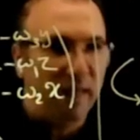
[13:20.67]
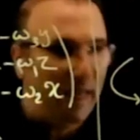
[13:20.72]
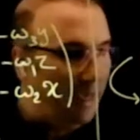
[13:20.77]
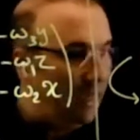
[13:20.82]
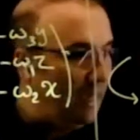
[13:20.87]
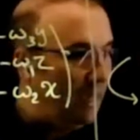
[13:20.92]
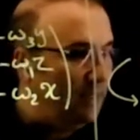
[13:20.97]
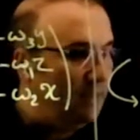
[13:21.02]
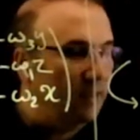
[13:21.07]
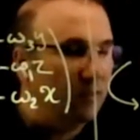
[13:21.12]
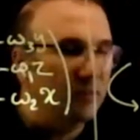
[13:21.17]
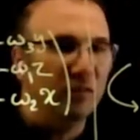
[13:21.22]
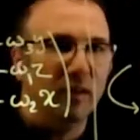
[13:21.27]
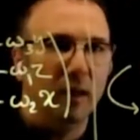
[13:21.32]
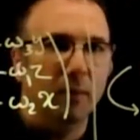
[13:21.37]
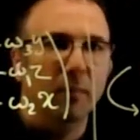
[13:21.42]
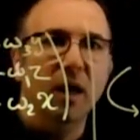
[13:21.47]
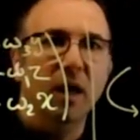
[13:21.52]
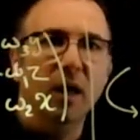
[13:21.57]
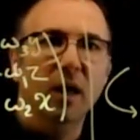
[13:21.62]
be again the
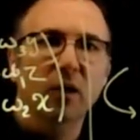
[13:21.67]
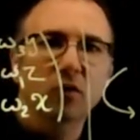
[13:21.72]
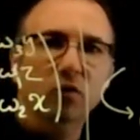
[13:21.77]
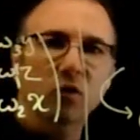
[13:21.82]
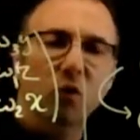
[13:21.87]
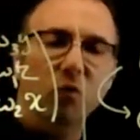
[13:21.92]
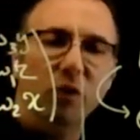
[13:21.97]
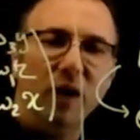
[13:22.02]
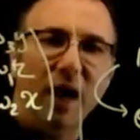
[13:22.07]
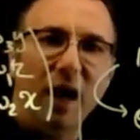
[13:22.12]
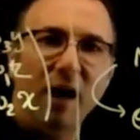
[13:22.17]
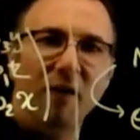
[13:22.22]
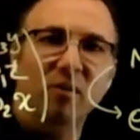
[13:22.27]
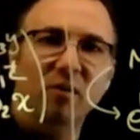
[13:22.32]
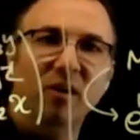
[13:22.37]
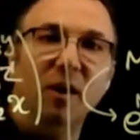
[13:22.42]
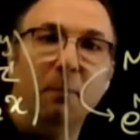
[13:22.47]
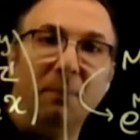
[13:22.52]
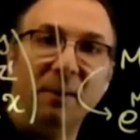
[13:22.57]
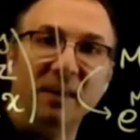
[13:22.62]
same. So we have
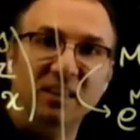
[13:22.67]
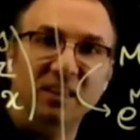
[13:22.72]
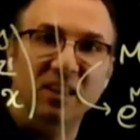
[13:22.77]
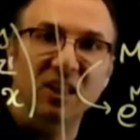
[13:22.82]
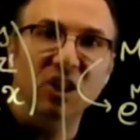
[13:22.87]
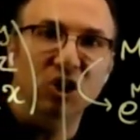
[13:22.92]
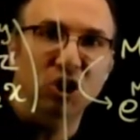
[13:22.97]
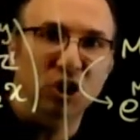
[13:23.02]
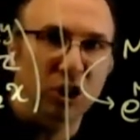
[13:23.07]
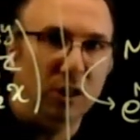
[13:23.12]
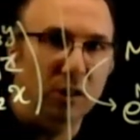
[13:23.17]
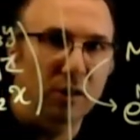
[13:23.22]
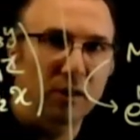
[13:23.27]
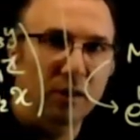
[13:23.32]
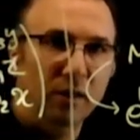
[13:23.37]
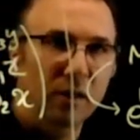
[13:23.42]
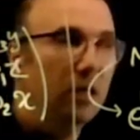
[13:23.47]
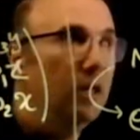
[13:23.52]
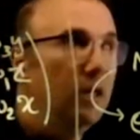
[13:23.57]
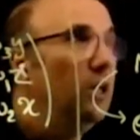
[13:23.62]
a repetition.
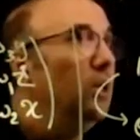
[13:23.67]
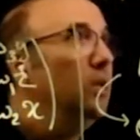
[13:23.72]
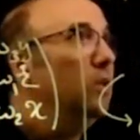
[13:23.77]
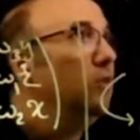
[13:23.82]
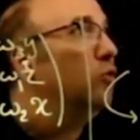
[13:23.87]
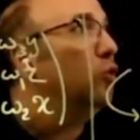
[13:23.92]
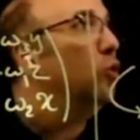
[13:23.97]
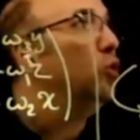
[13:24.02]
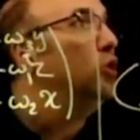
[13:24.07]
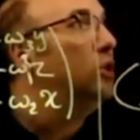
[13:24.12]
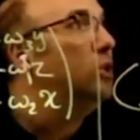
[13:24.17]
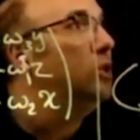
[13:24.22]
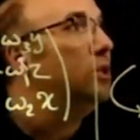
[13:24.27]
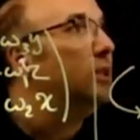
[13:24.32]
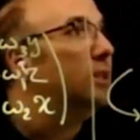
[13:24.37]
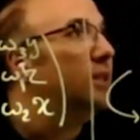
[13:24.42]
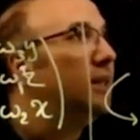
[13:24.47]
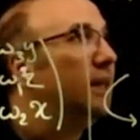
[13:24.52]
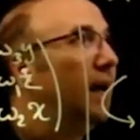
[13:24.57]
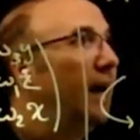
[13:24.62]
So
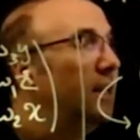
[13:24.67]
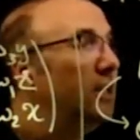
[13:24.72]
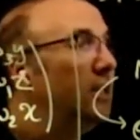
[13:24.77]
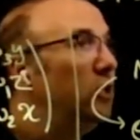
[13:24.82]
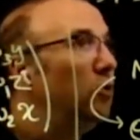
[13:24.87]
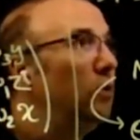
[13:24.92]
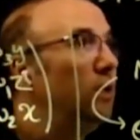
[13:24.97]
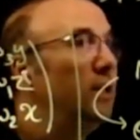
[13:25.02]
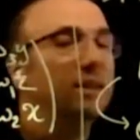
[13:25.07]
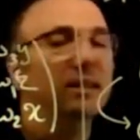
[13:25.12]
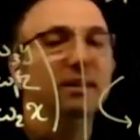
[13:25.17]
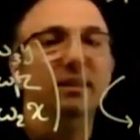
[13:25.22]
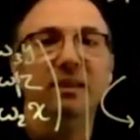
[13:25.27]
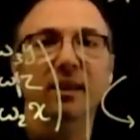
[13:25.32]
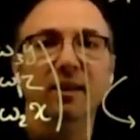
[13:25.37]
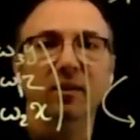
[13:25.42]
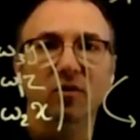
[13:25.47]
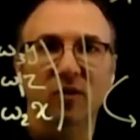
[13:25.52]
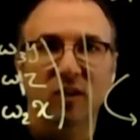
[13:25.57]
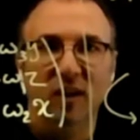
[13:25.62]
calculating
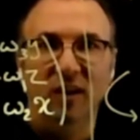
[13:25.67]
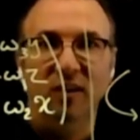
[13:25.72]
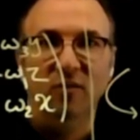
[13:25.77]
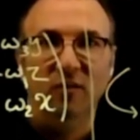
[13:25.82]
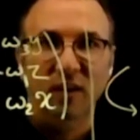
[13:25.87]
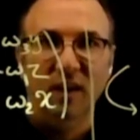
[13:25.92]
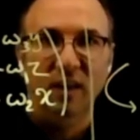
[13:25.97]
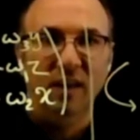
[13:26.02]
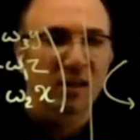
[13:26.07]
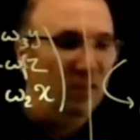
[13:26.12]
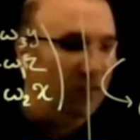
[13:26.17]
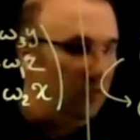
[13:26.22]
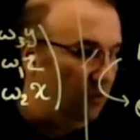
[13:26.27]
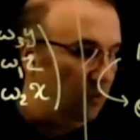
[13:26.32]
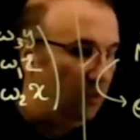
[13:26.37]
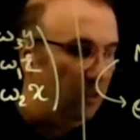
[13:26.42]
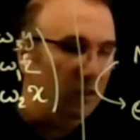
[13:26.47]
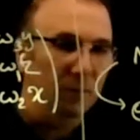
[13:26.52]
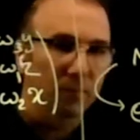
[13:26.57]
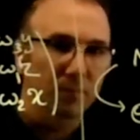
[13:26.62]
this is
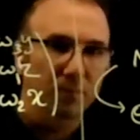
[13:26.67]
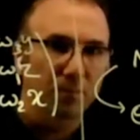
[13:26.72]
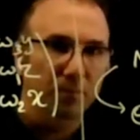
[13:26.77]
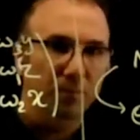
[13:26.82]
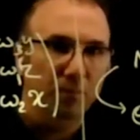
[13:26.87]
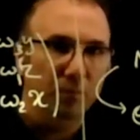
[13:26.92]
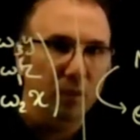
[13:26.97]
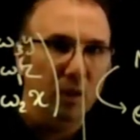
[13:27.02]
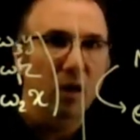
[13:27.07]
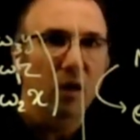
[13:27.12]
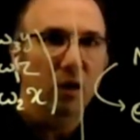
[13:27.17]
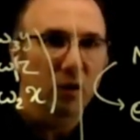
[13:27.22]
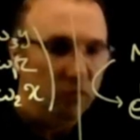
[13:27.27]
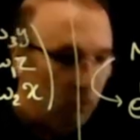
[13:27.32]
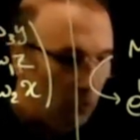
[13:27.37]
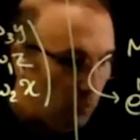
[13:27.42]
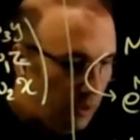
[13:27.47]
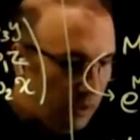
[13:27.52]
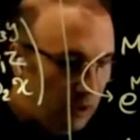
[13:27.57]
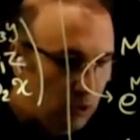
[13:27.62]
easy.
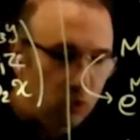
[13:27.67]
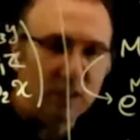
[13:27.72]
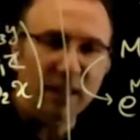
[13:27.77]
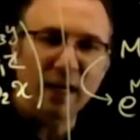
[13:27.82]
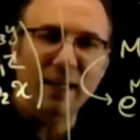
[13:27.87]
So we do